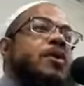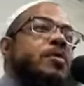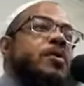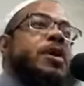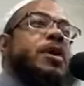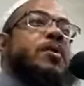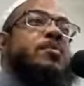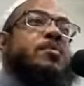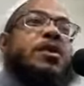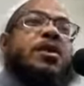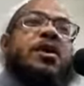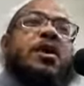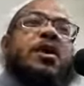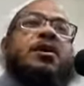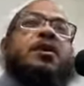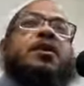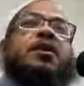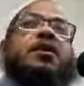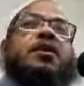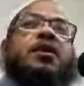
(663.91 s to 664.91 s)
ibn
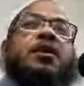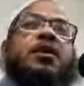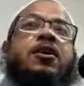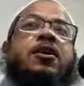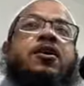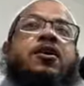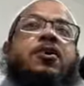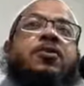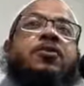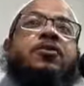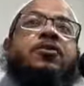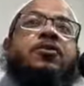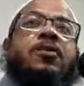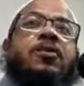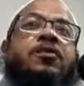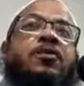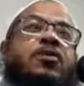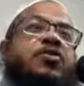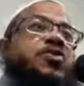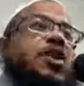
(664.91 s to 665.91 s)
Abdullah, you know,
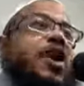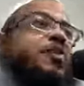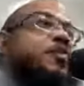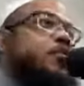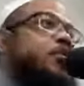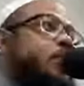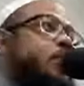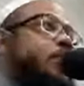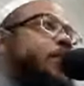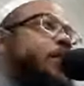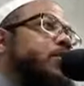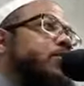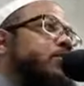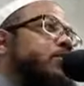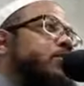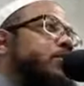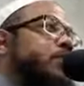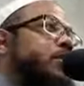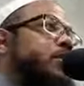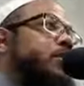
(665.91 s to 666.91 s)
from the tribe of
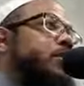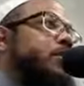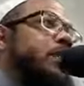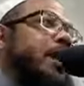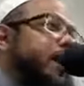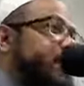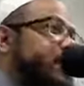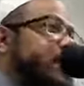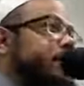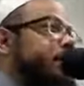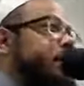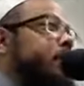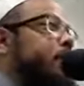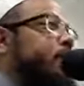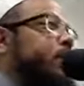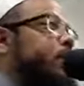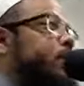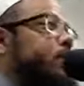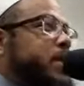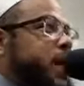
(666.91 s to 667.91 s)
Quraysh. That, that's not
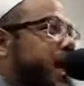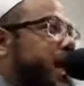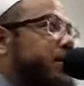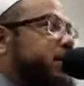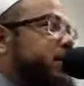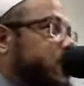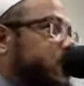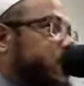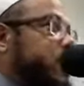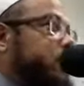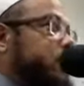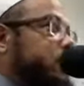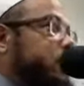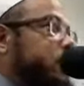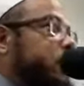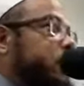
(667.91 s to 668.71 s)
what he was asking him.